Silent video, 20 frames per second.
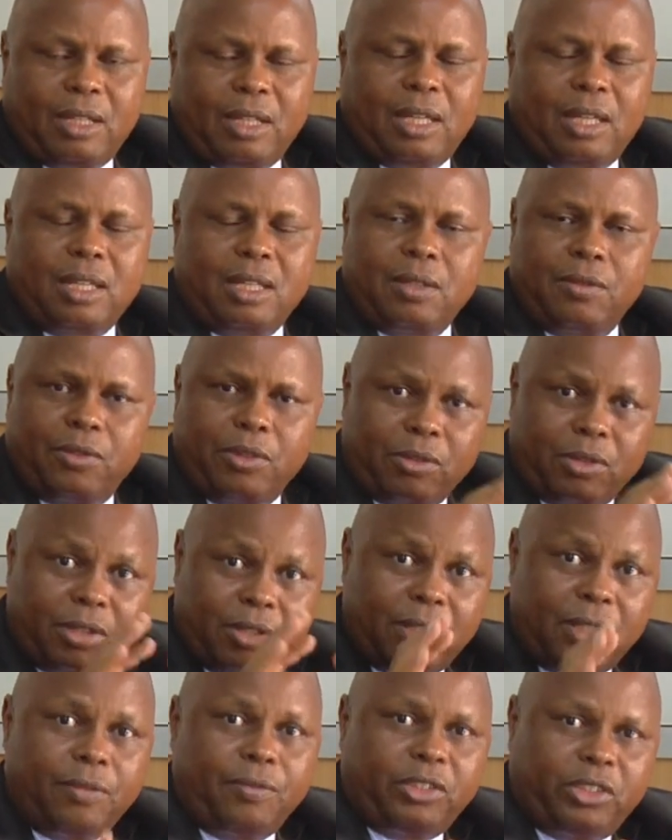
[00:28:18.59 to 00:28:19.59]
And if you
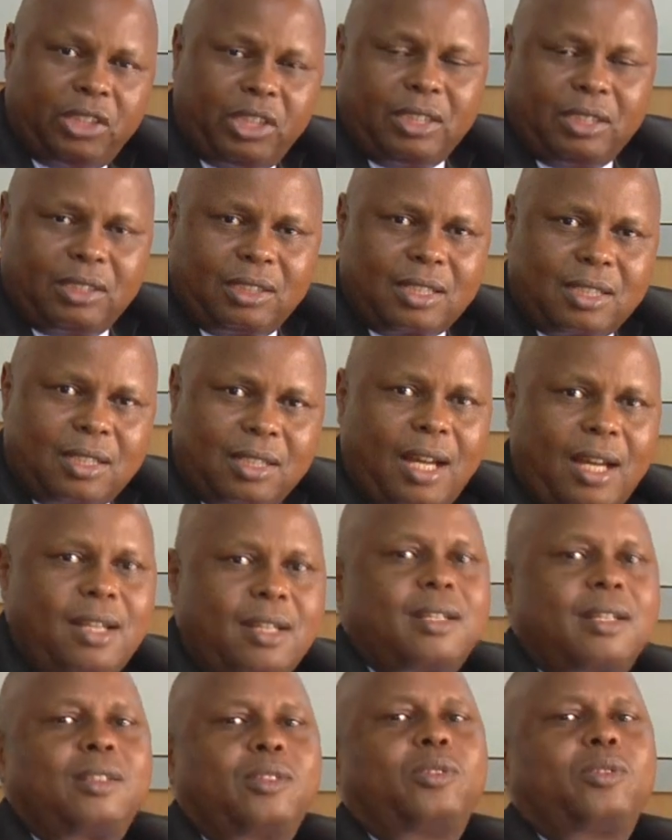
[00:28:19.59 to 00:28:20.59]
receive Jesus, I
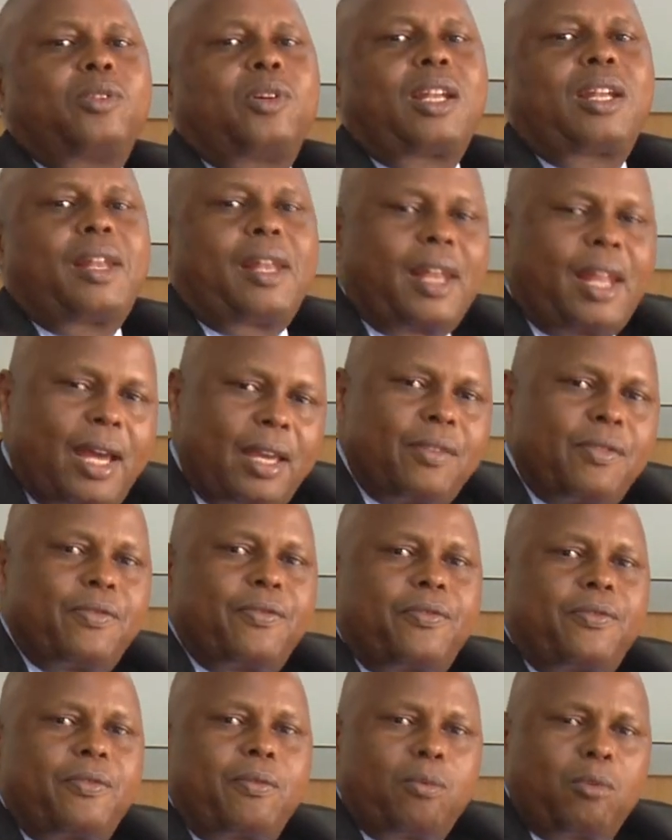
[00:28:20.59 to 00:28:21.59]
tell you, your
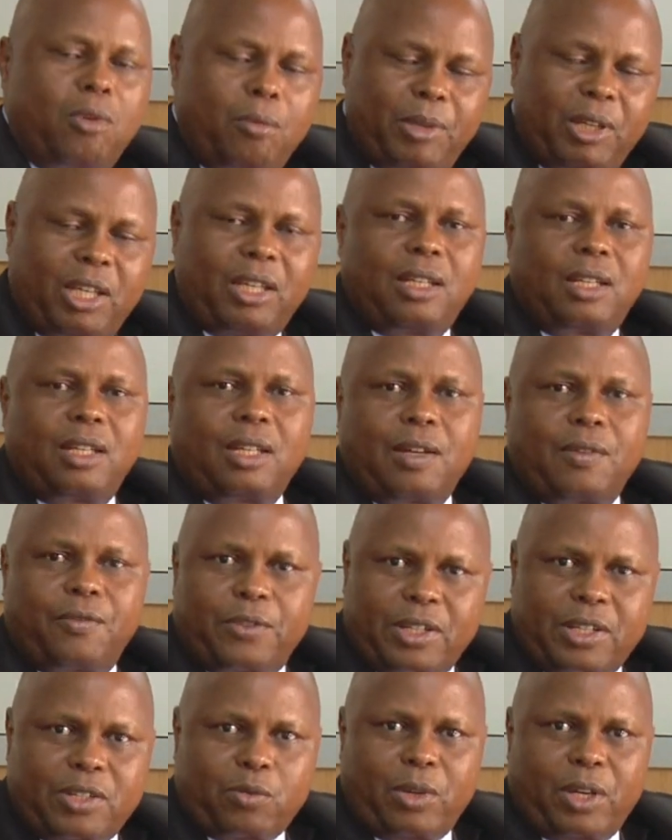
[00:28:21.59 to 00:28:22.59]
life will begin in a
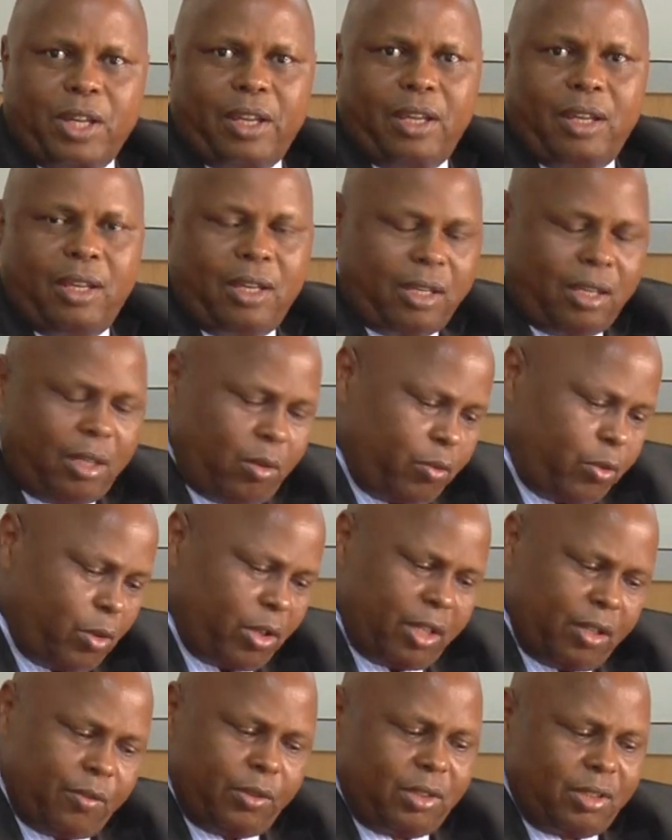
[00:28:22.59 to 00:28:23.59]
fresh way. He will
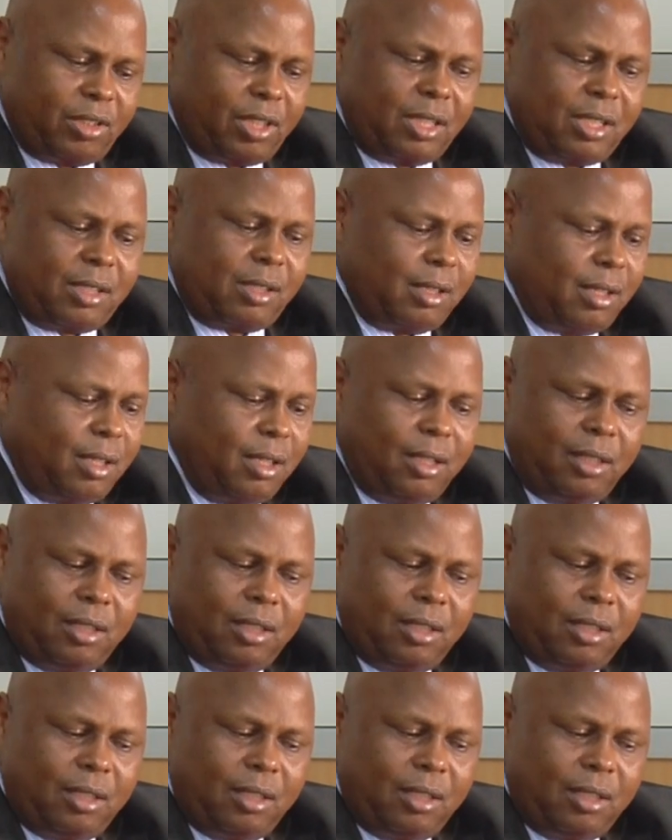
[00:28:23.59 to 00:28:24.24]
forgive your sins.